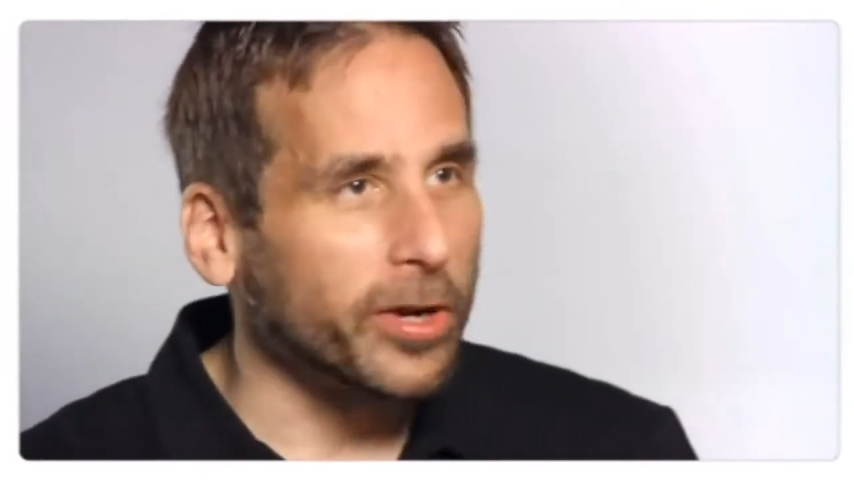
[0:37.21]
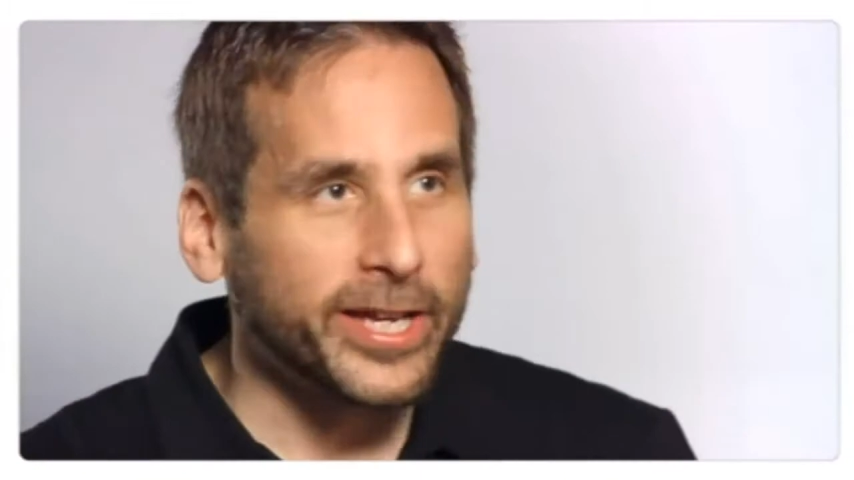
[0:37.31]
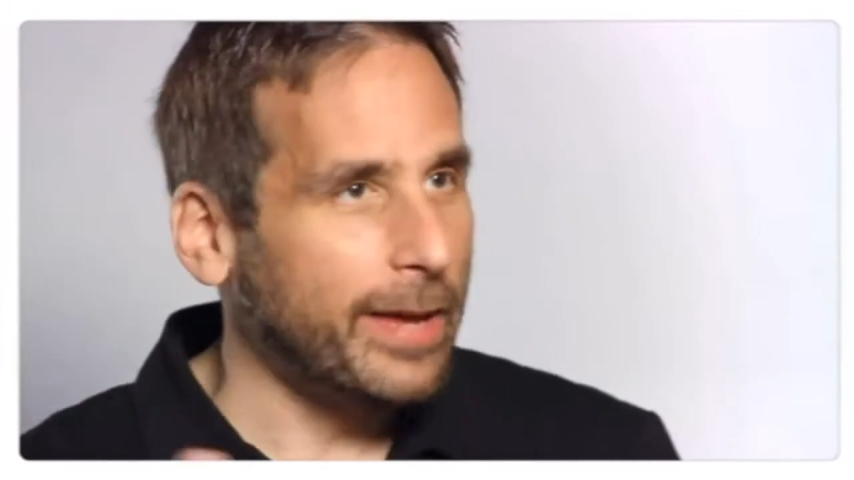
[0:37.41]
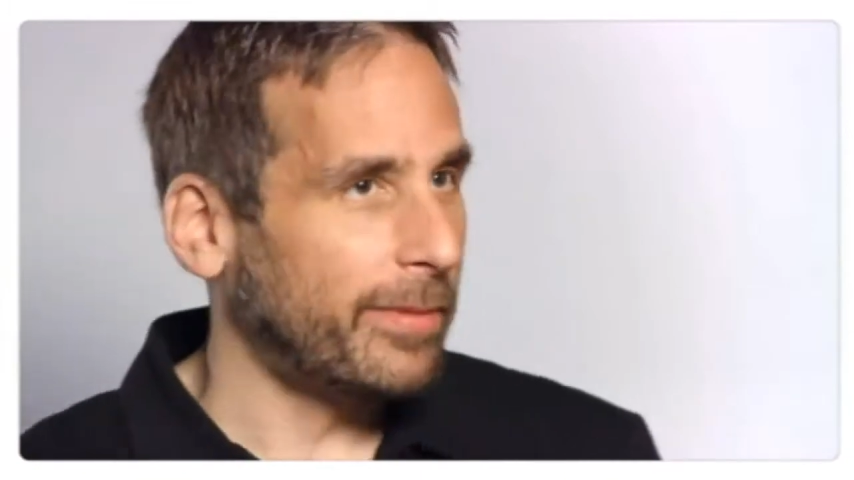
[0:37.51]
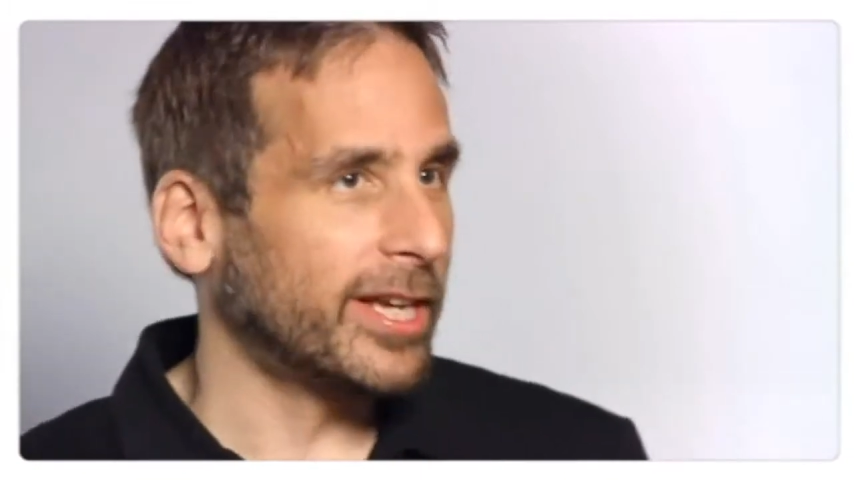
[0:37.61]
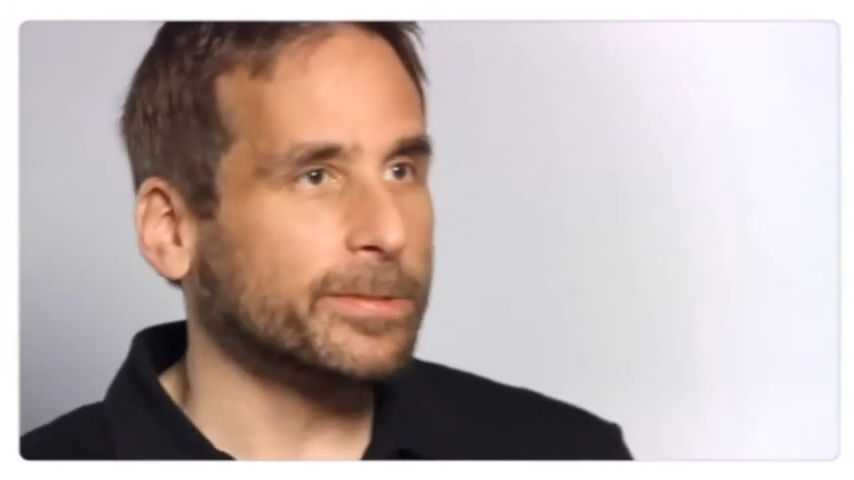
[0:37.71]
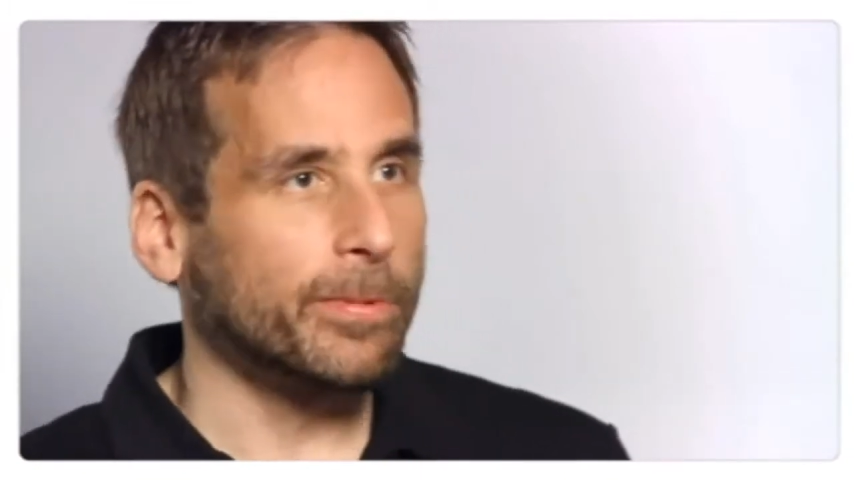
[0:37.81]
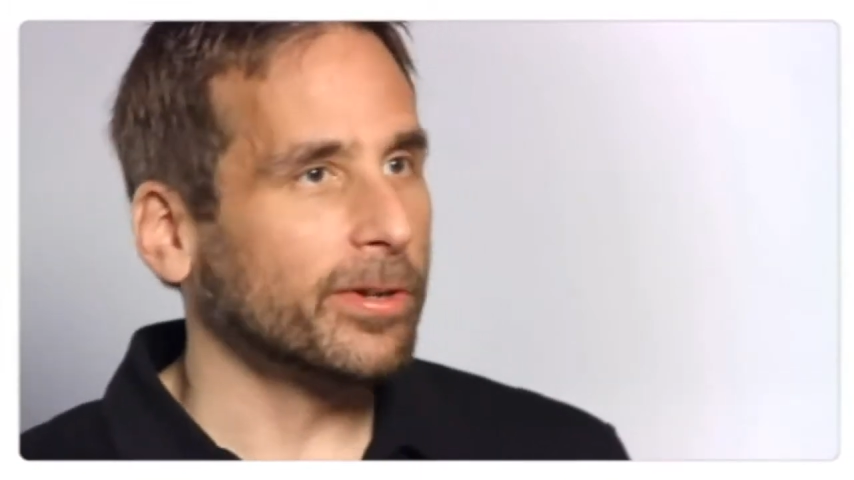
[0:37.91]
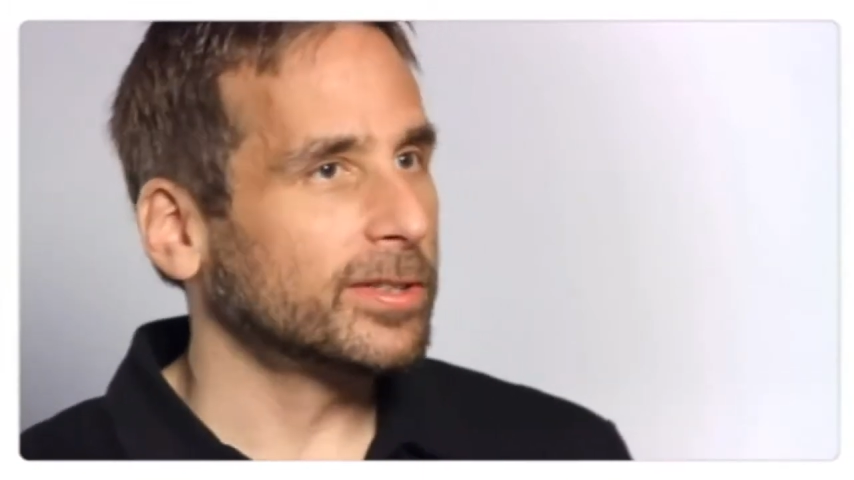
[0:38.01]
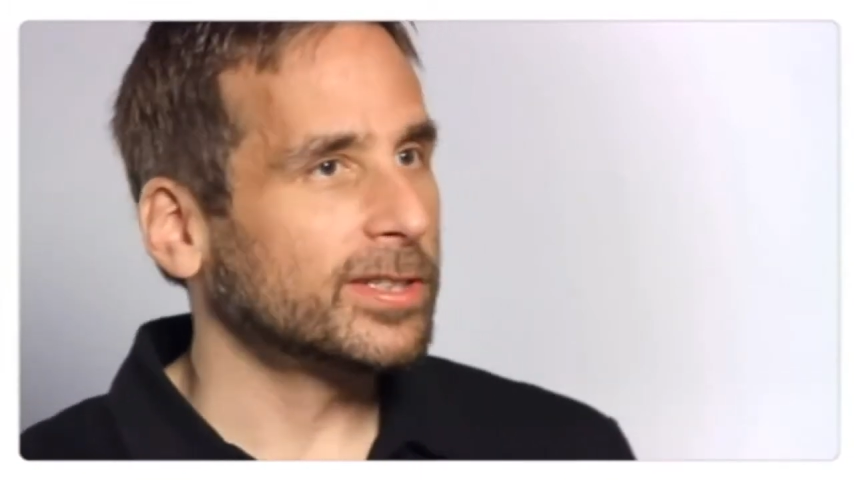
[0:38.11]
gaming
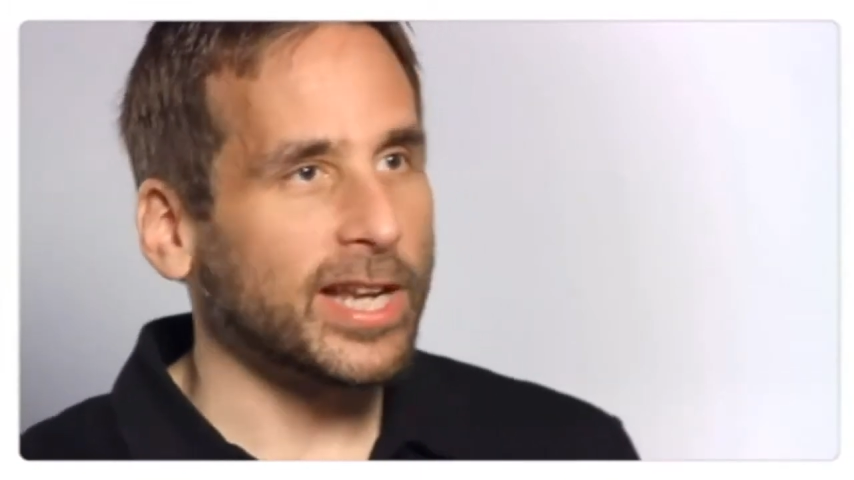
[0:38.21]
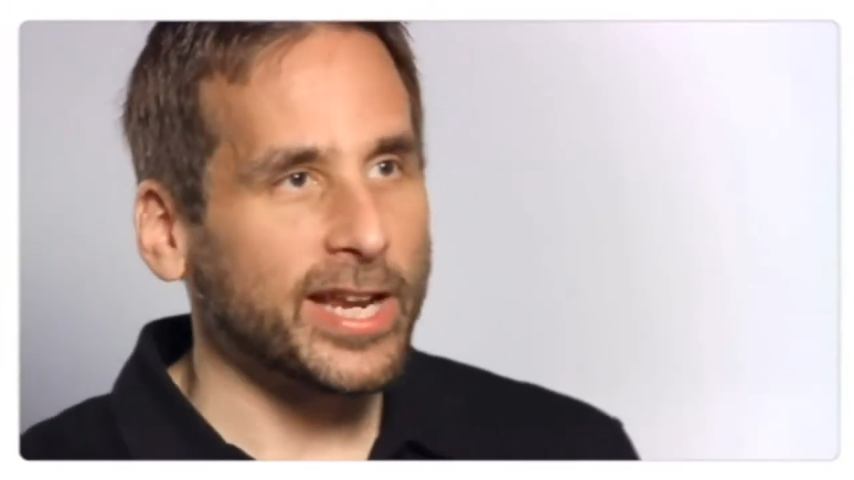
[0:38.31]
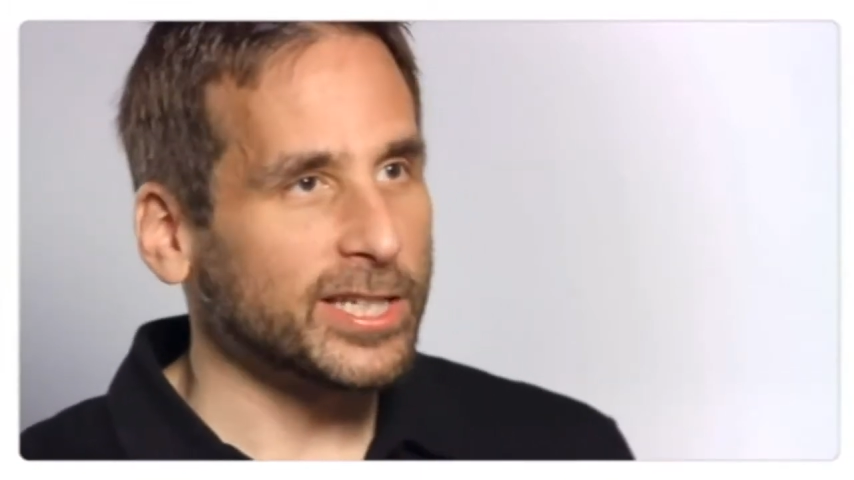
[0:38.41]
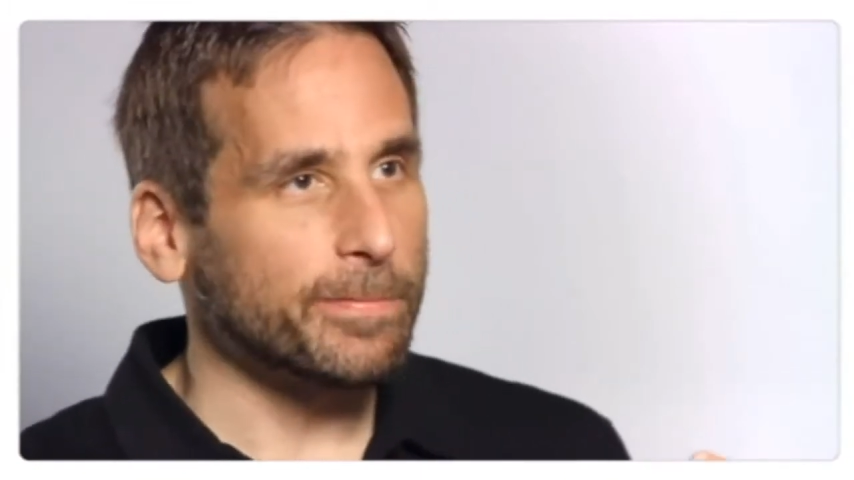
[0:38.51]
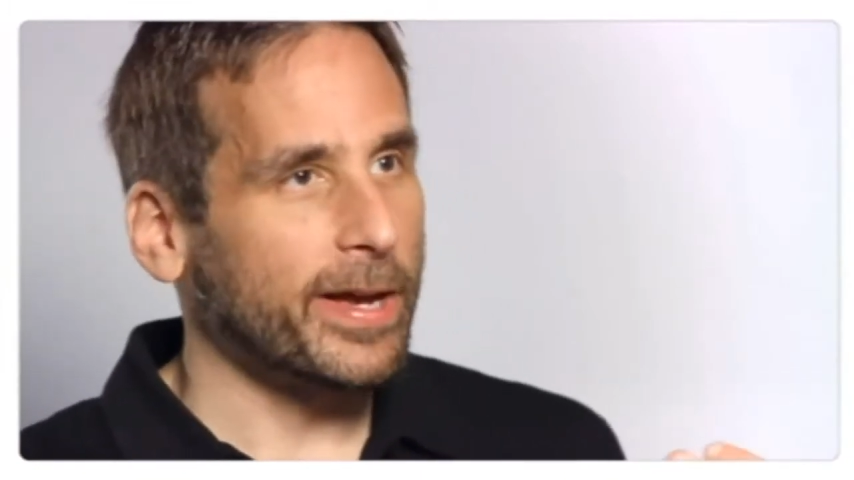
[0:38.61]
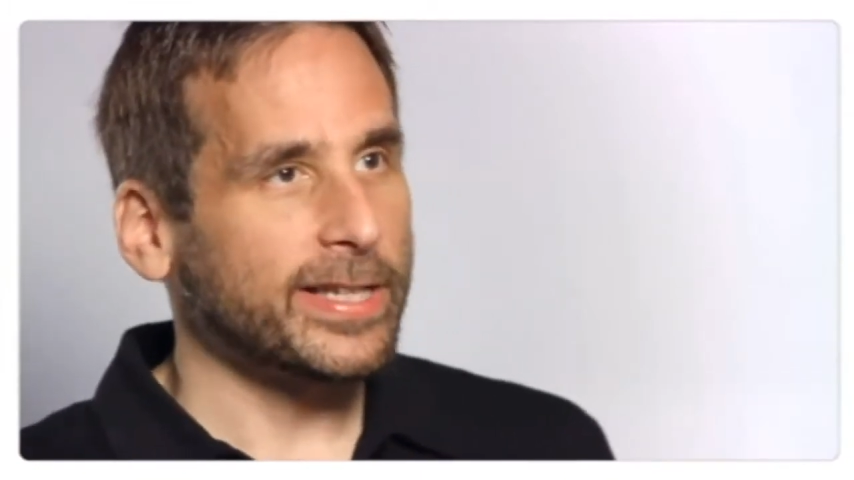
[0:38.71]
experience that I'd expect